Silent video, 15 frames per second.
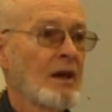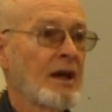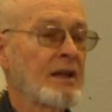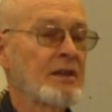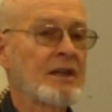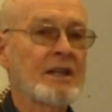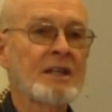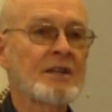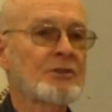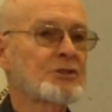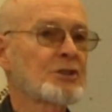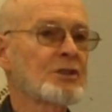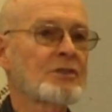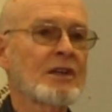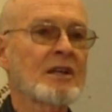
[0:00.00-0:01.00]
And the
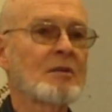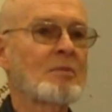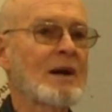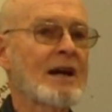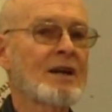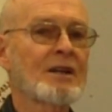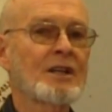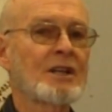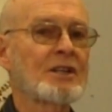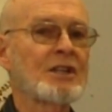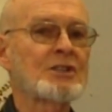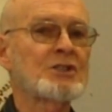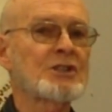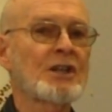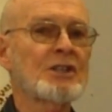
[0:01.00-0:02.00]
interesting thing about it
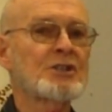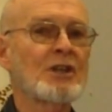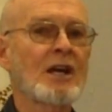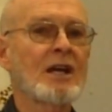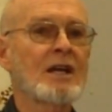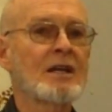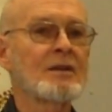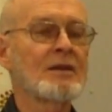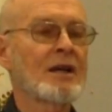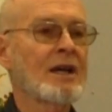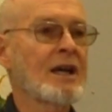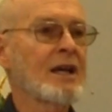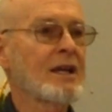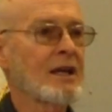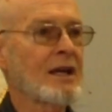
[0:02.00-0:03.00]
is it's such a,
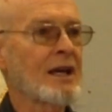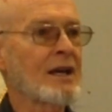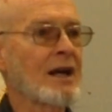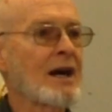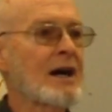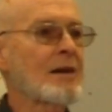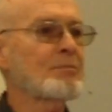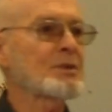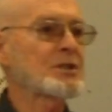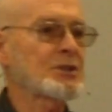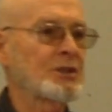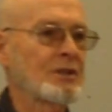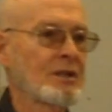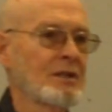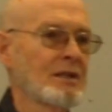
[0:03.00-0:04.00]
a, an
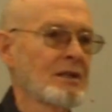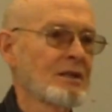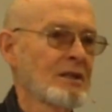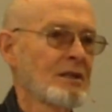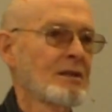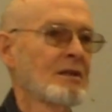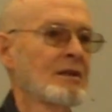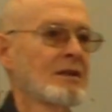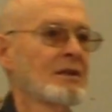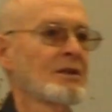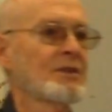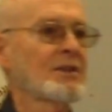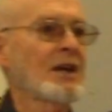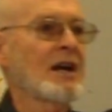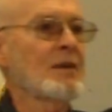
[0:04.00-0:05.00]
opposite
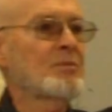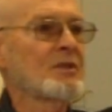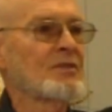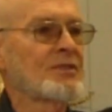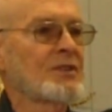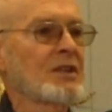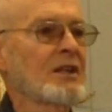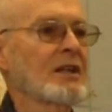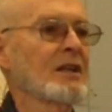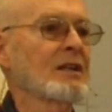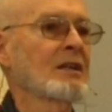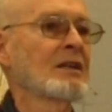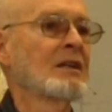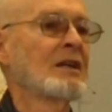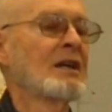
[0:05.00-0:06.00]
type of
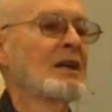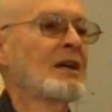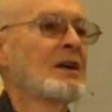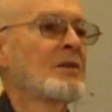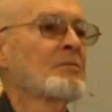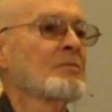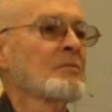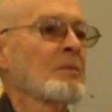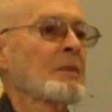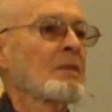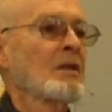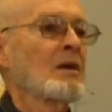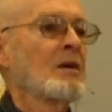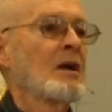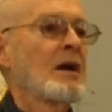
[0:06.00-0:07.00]
thing
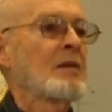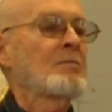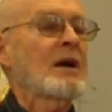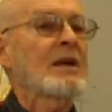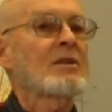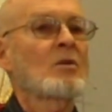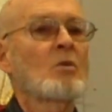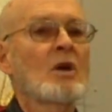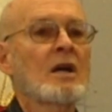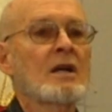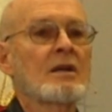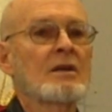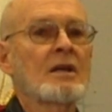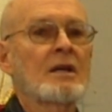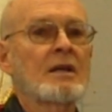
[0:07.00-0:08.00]
and by the
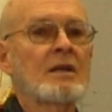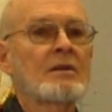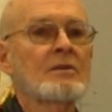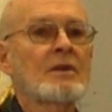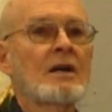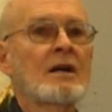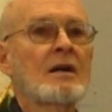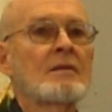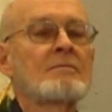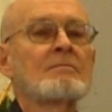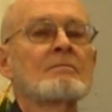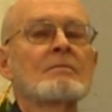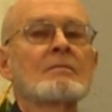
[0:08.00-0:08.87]
way, uh,